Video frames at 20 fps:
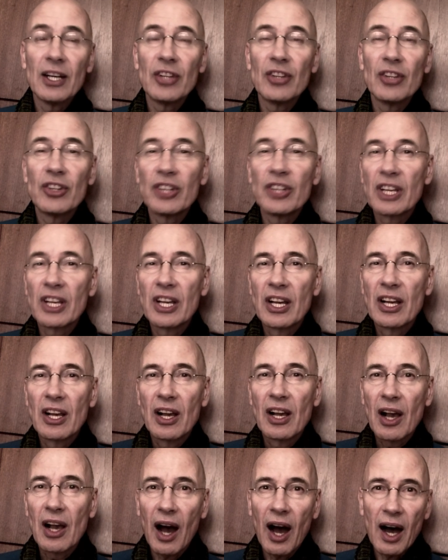The
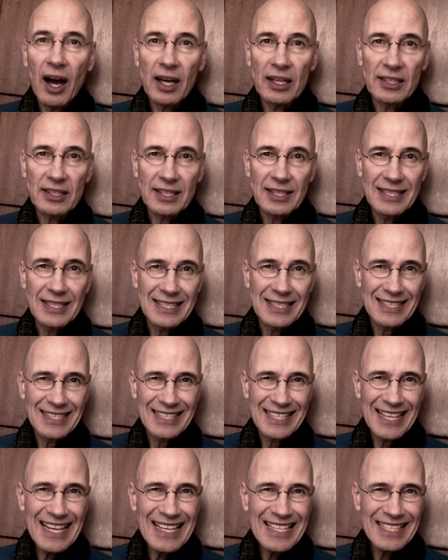God
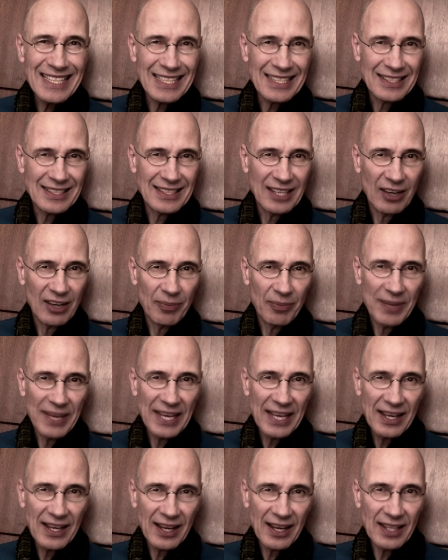sees itself
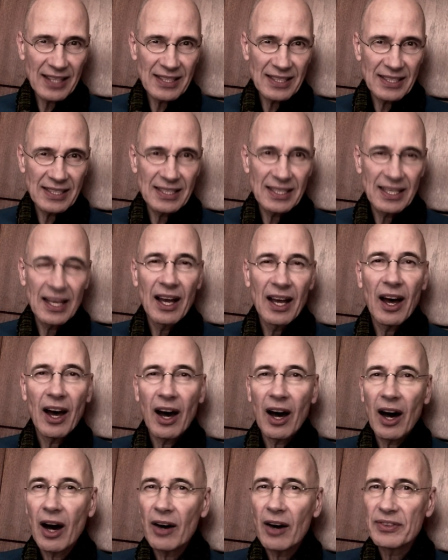because
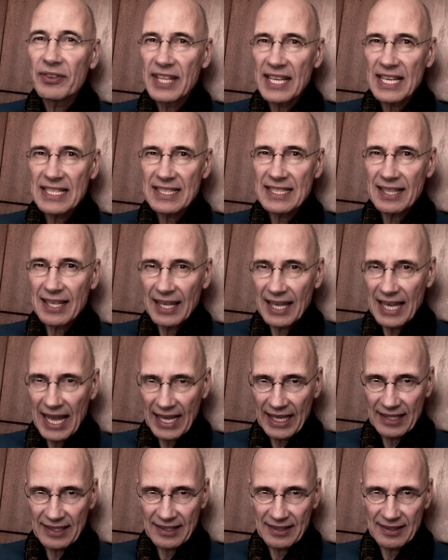of this
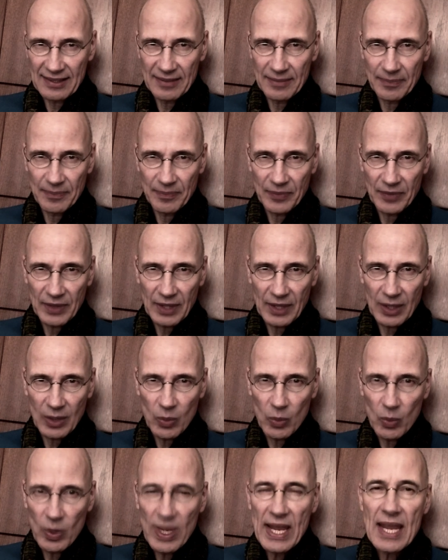light.
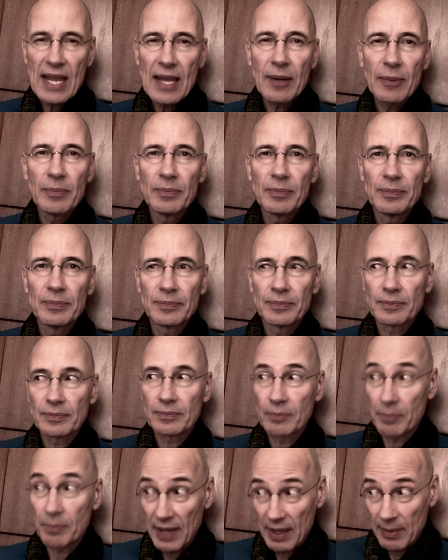We,
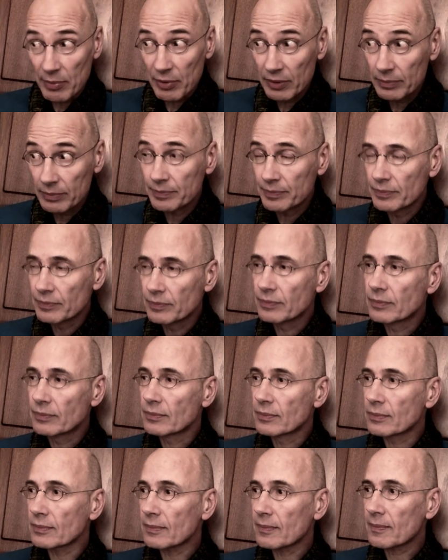people,
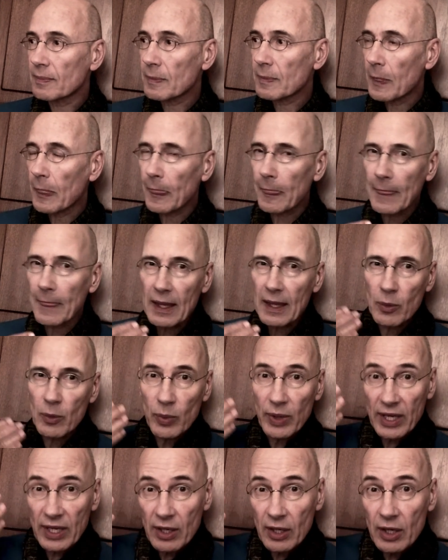
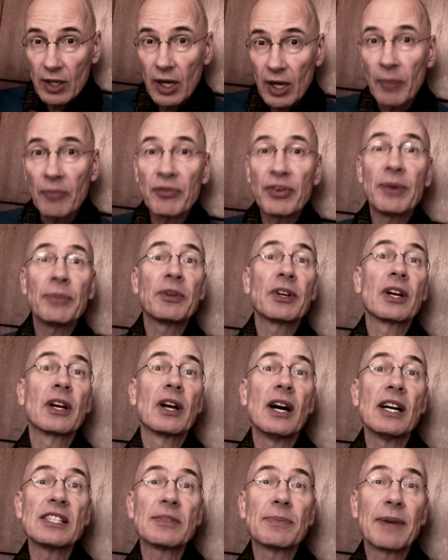we come from the
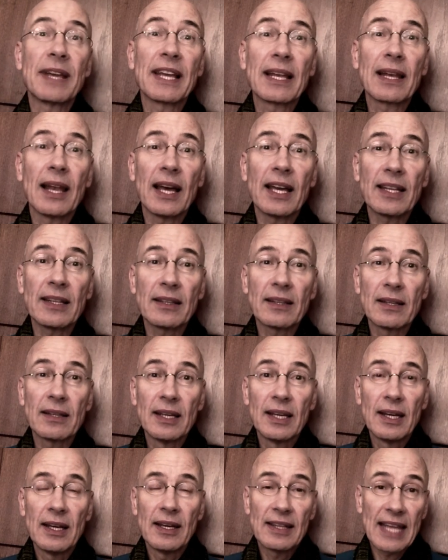cosmic light.
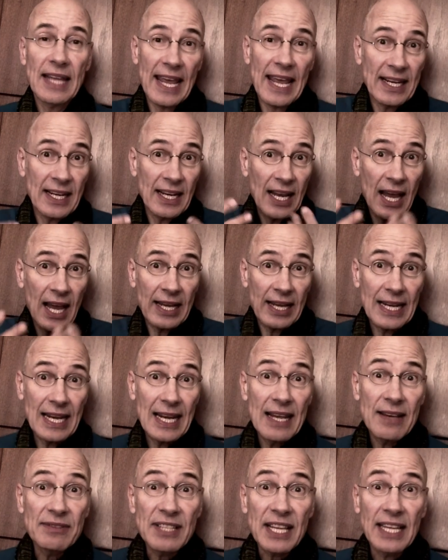The inner light
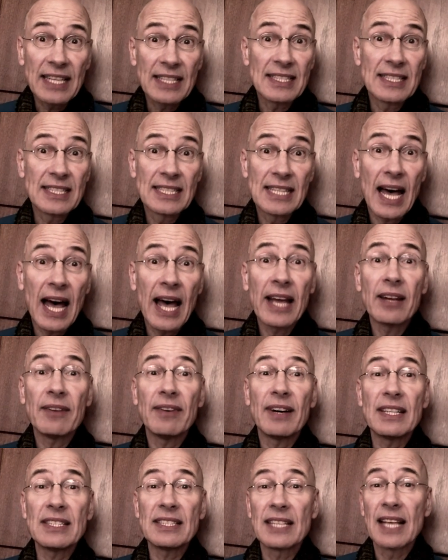lives inside of
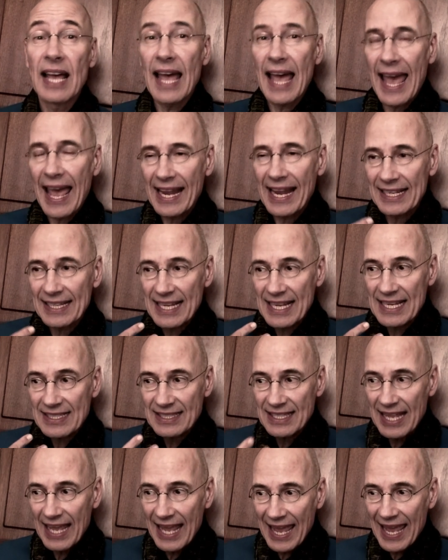us, and it is
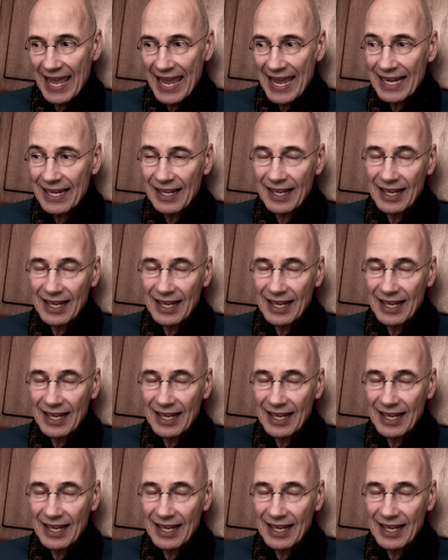the inner